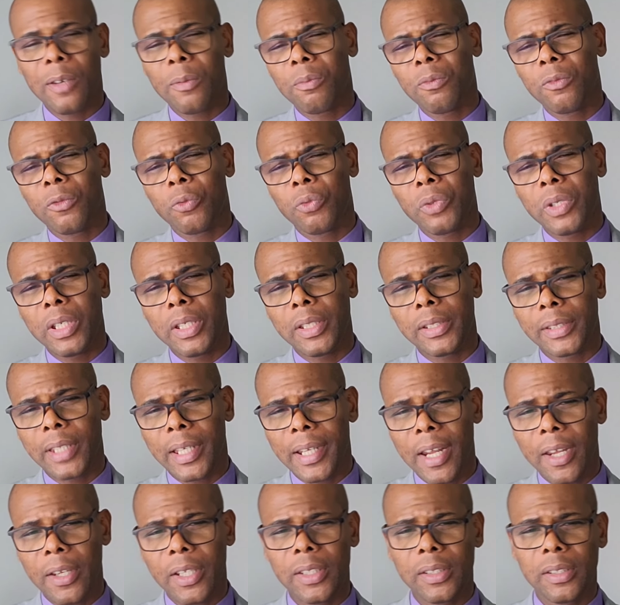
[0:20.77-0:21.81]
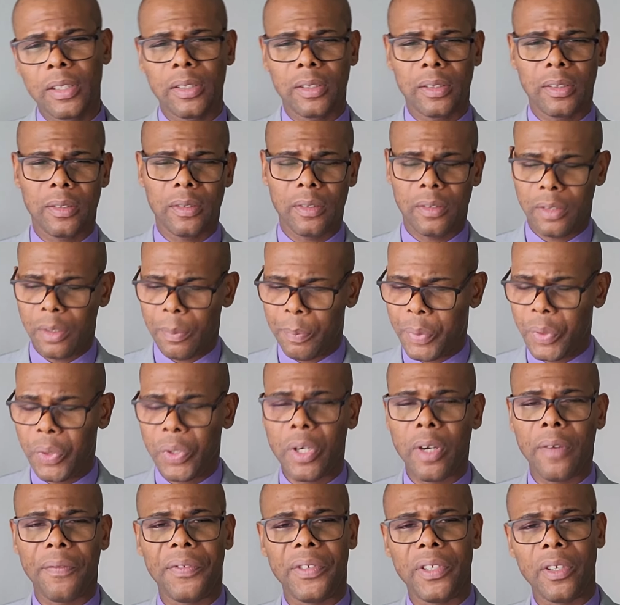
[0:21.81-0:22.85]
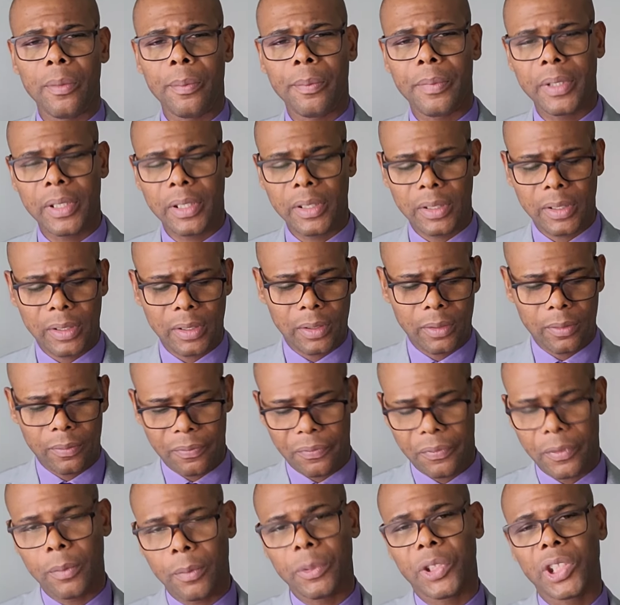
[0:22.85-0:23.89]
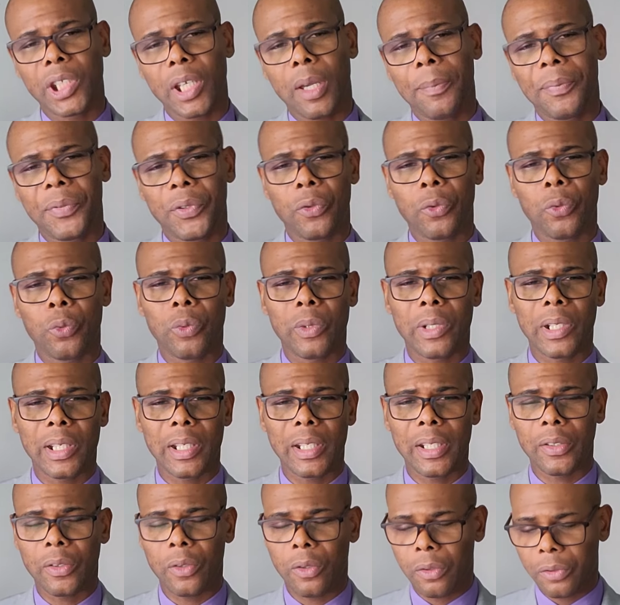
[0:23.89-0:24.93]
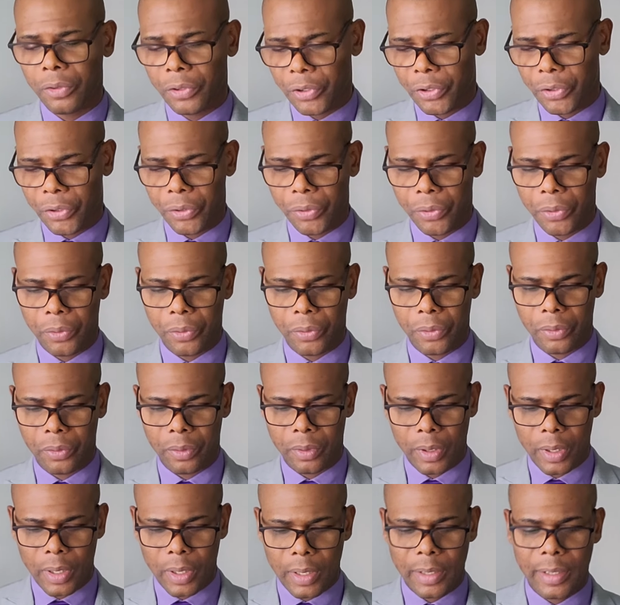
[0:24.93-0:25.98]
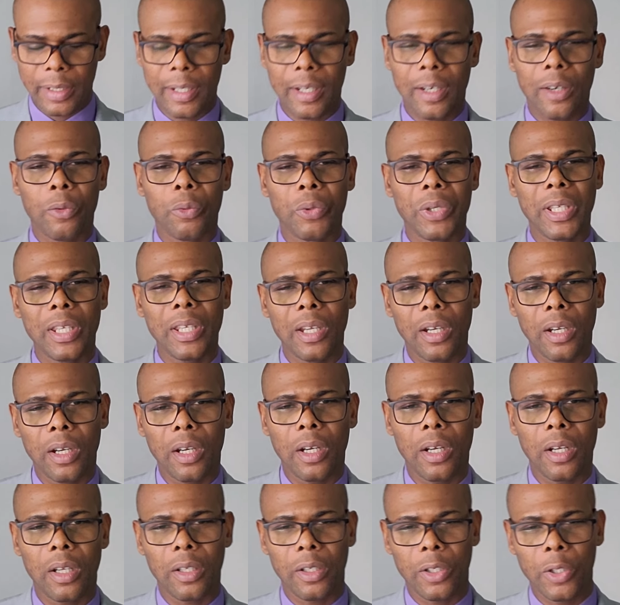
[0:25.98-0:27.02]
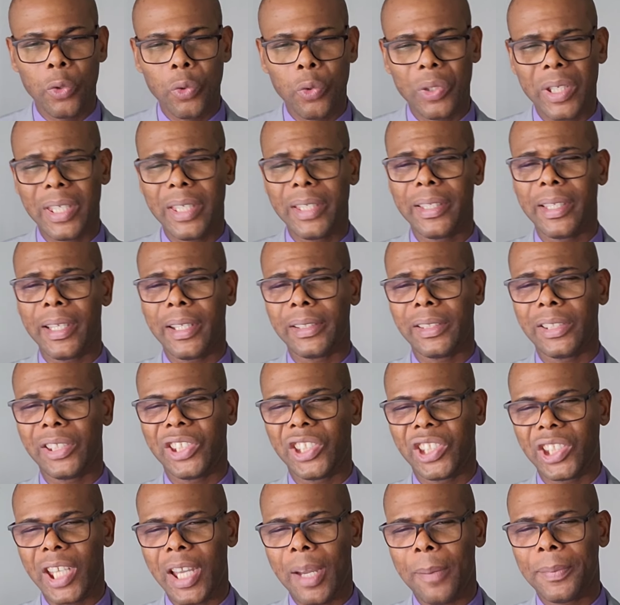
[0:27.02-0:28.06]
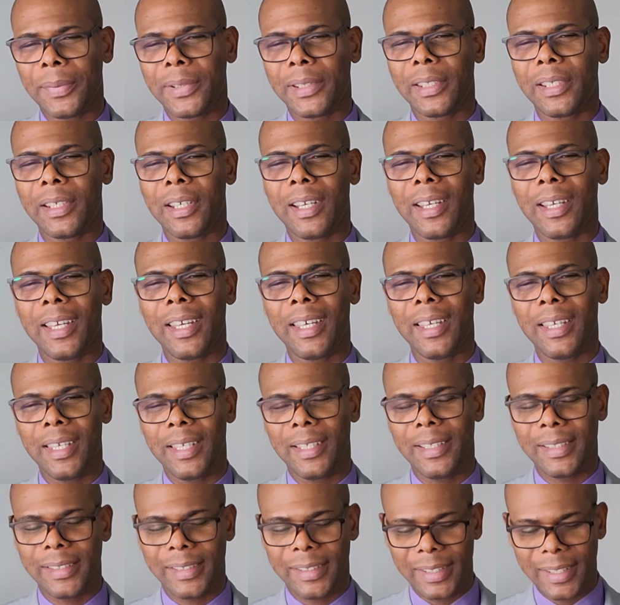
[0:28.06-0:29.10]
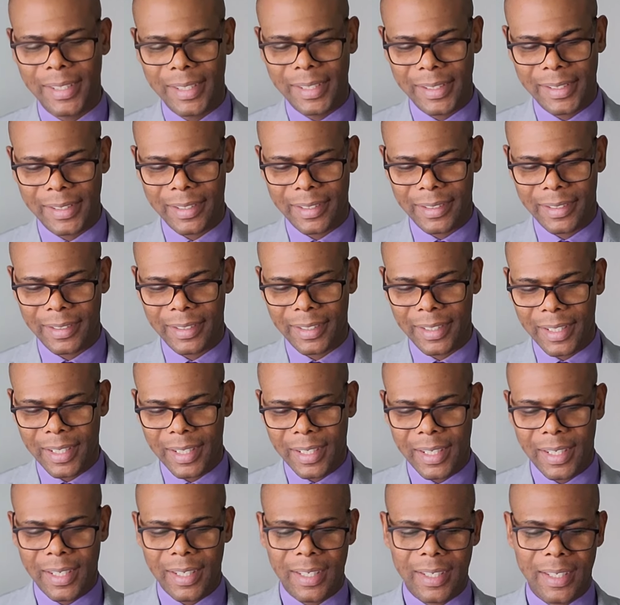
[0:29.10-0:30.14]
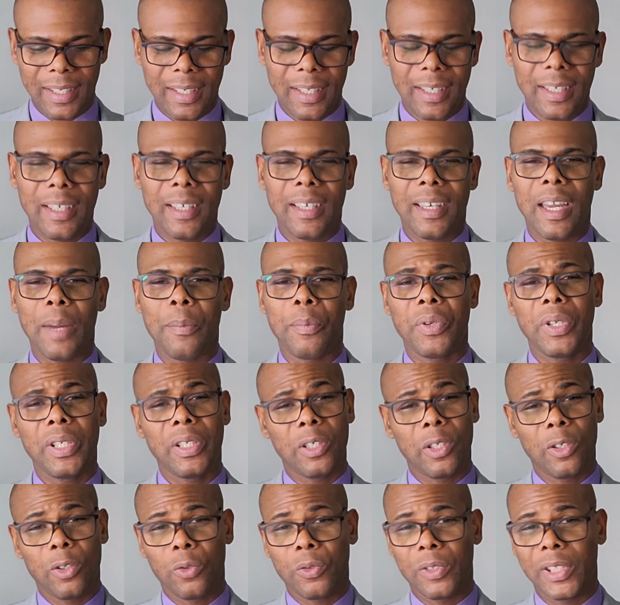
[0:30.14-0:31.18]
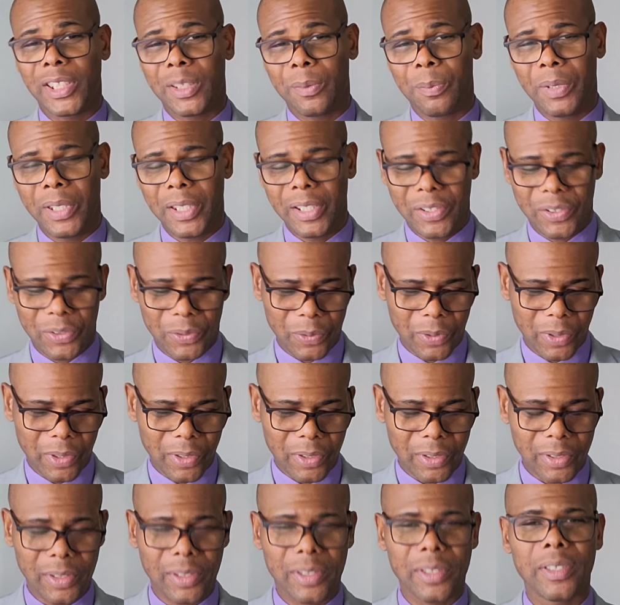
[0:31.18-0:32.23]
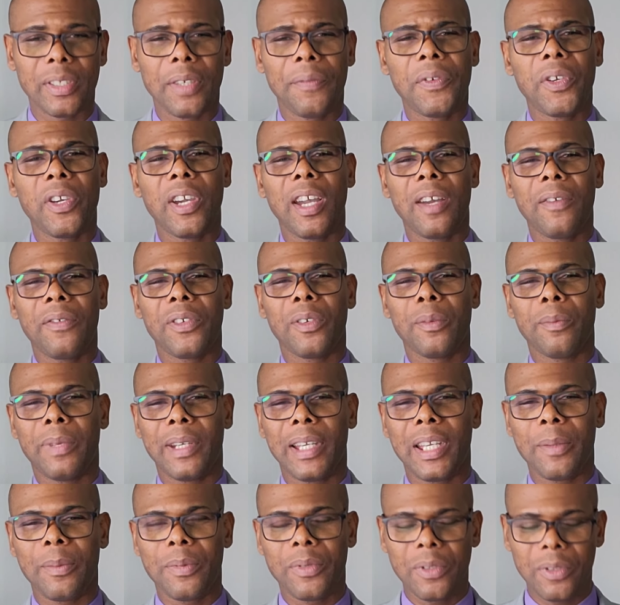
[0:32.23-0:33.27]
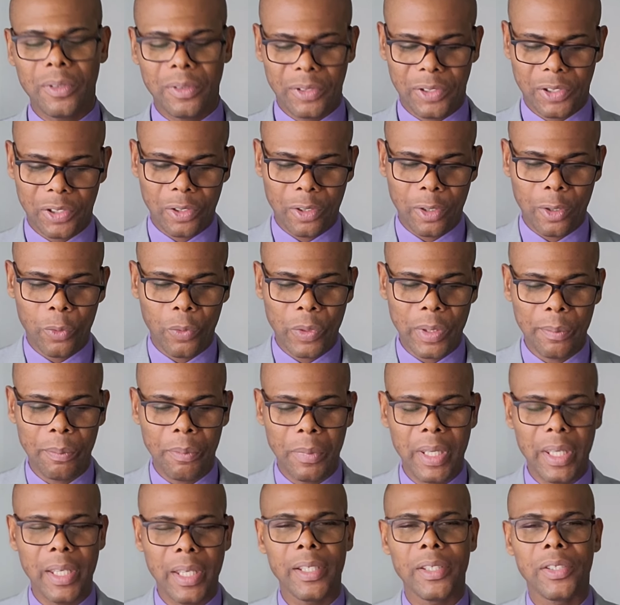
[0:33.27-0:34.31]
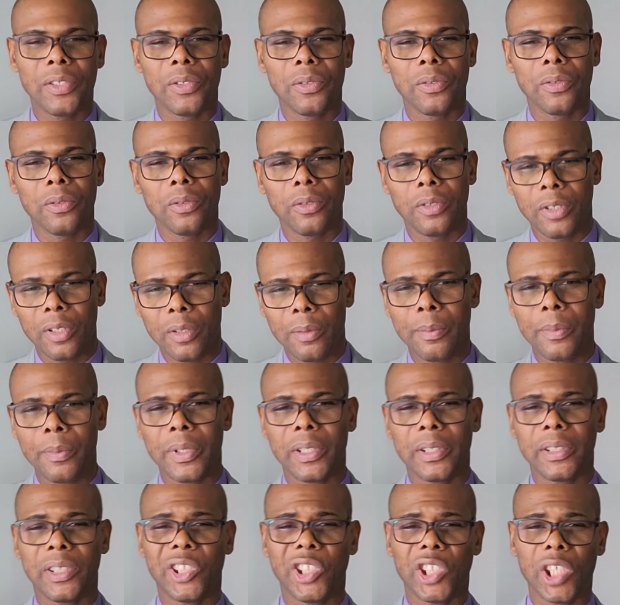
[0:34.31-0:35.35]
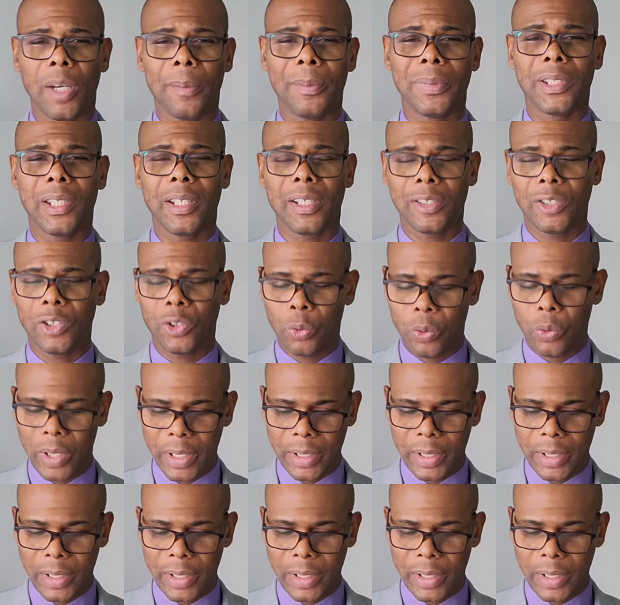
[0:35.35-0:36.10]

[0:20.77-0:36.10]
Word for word: We started the book of Numbers from chapter 1 all through. Now we are looking at chapter 18. I pray the Lord will speak to us. If you have your Bible, turn with me to Numbers chapter